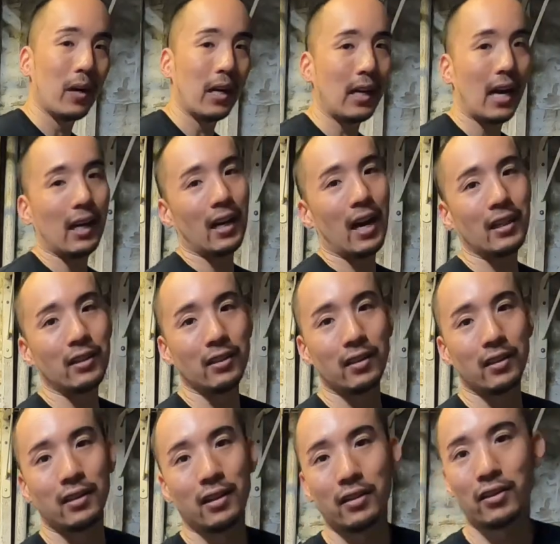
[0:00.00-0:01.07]
I
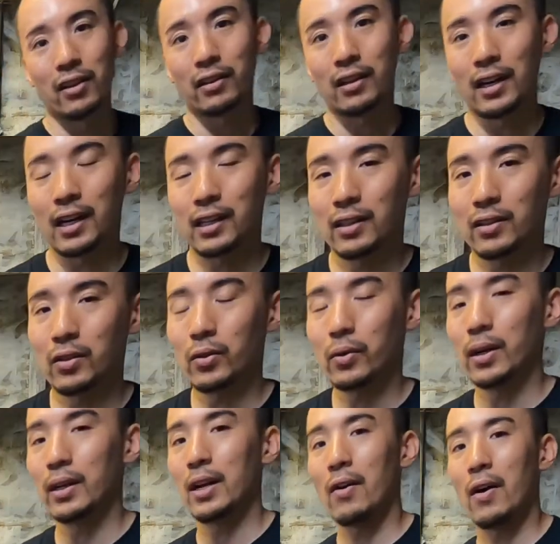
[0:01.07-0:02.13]
just, there's nothing I can do
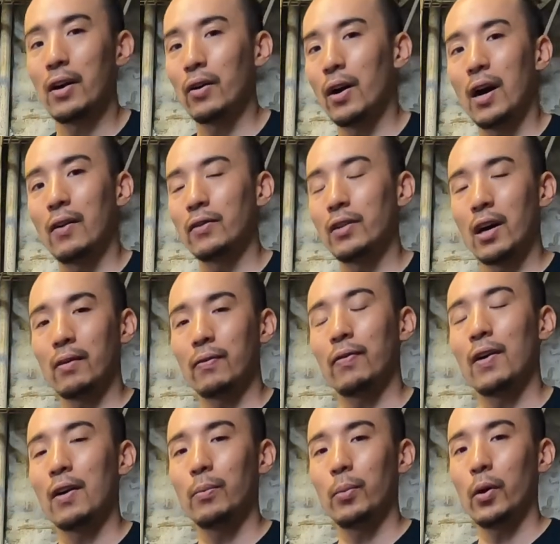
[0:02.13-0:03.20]
right now. I don't have DOT
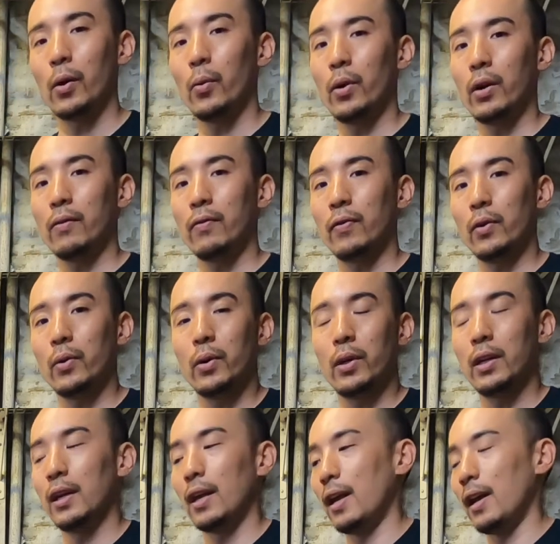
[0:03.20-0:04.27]
5.1
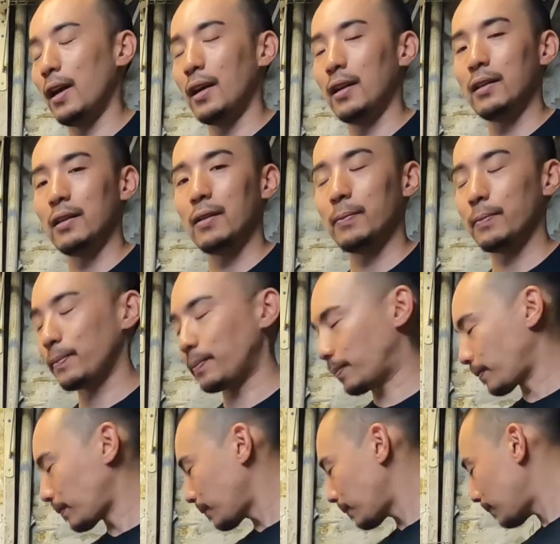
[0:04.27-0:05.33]
fluid, and
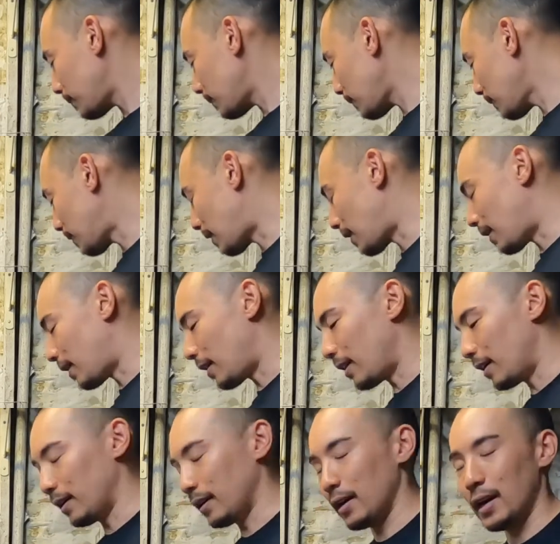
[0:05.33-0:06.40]

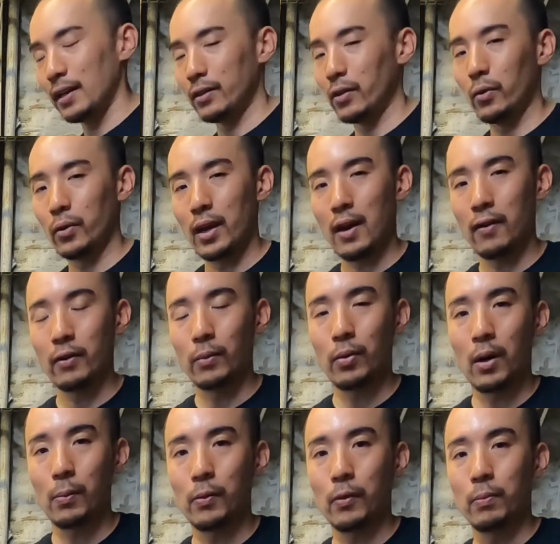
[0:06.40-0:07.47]
I don't have the
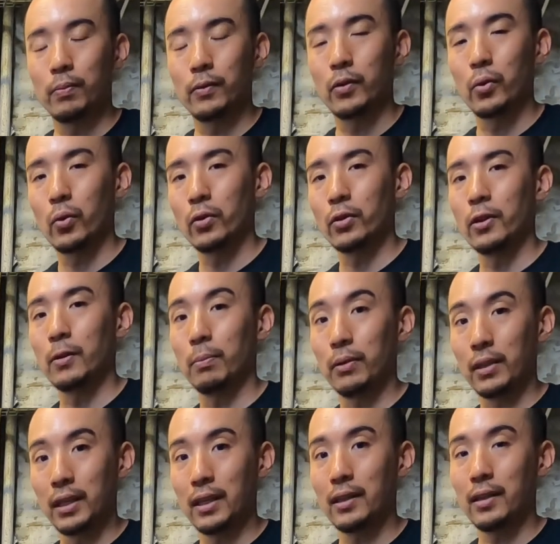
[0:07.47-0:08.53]
proper tools to
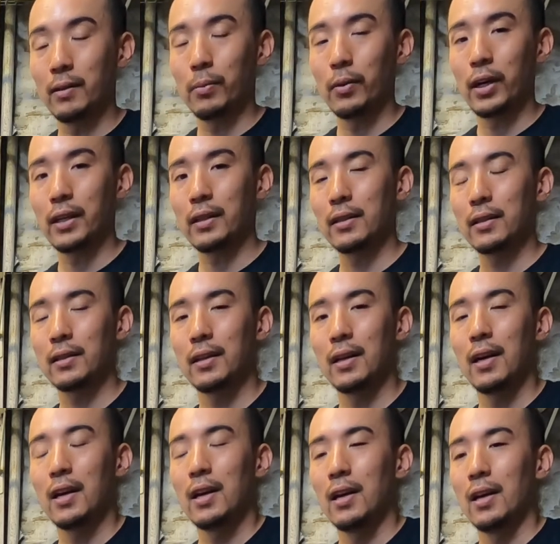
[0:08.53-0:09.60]
bleed the brakes.
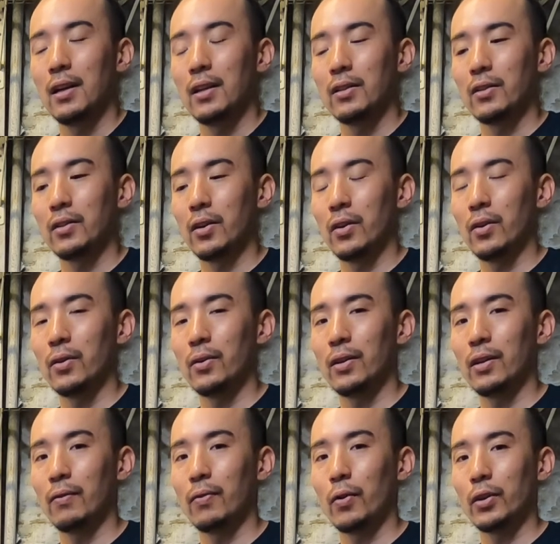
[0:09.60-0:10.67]
So
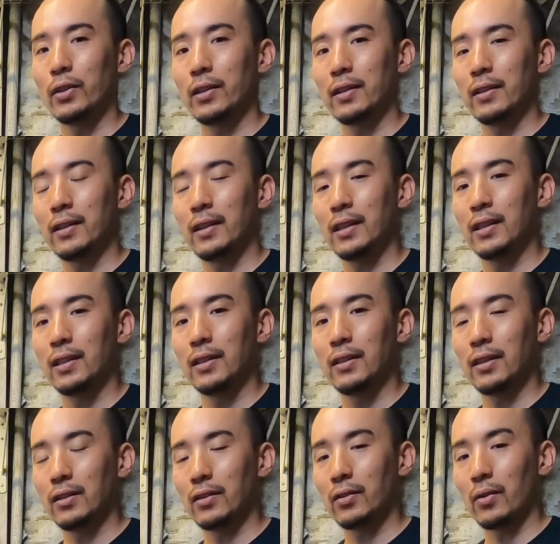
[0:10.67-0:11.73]
unfortunately,
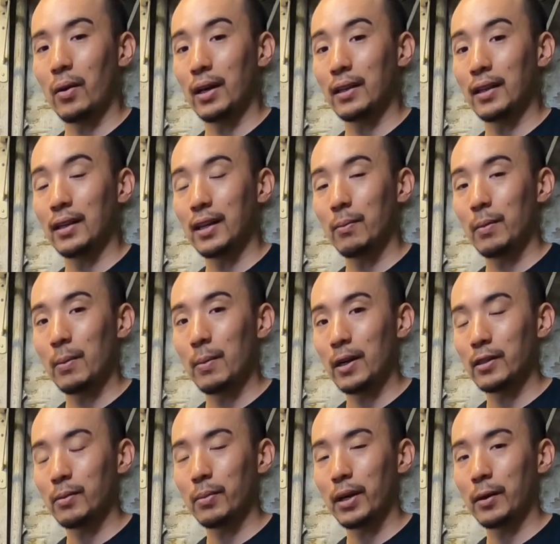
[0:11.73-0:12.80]
just so I can get my
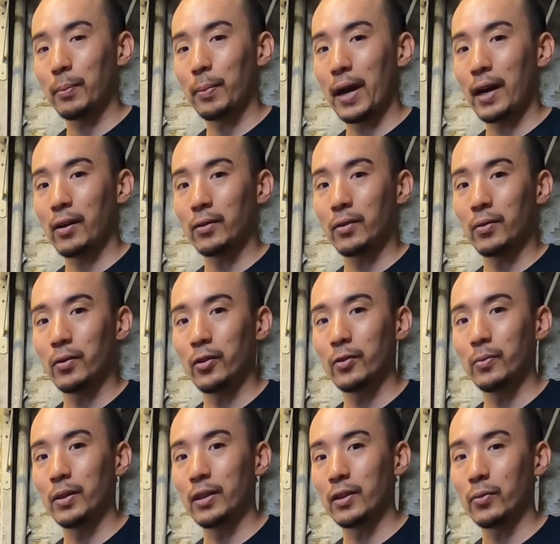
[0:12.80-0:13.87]
mountain bike back on the
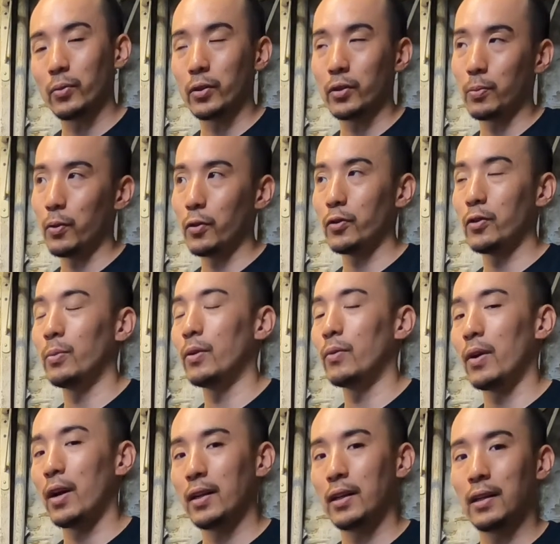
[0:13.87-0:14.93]
road, because we're supposed to be
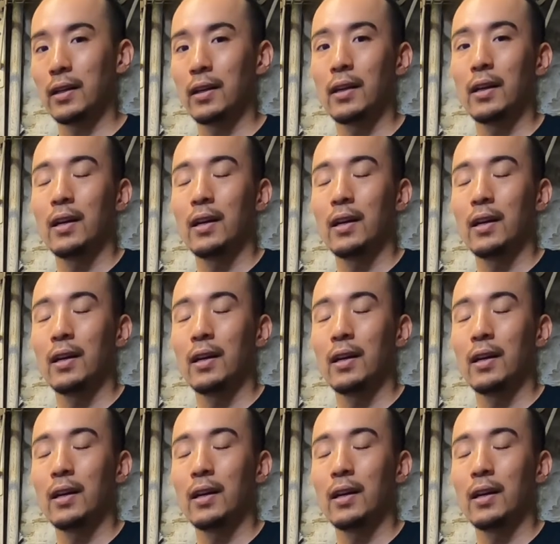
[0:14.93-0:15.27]
riding,